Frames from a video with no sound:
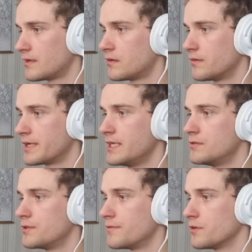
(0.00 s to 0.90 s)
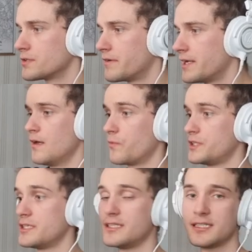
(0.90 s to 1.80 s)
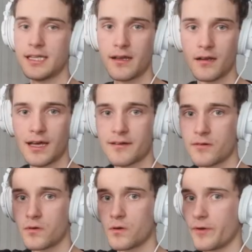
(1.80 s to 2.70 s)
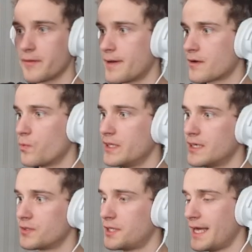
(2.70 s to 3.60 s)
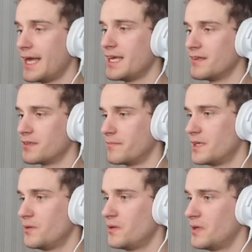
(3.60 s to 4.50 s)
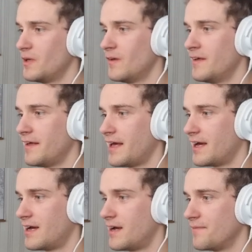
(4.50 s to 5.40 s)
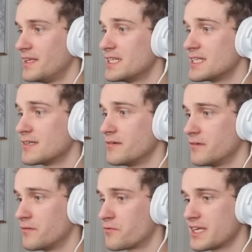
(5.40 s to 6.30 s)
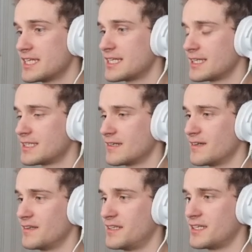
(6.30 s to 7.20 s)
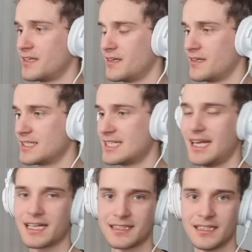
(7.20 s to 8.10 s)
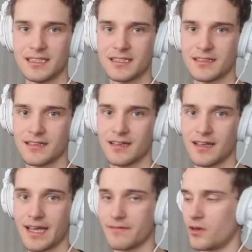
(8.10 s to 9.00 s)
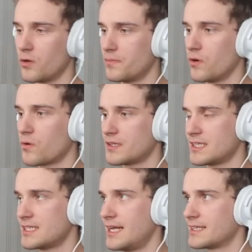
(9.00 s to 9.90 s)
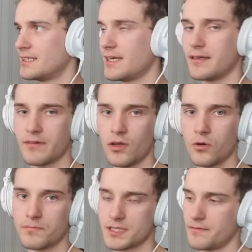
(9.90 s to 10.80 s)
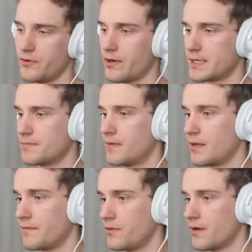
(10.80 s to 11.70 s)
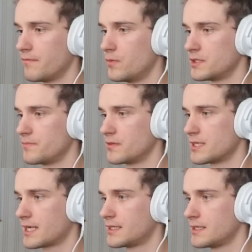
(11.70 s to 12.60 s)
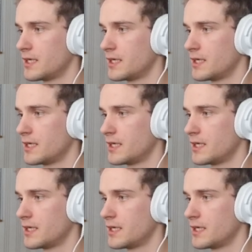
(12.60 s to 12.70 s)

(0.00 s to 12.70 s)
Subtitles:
going into the first one here, which is the single arrow going back without the A in the middle, this is reset the selected envelope or the selected envelopes if you have multiple selected.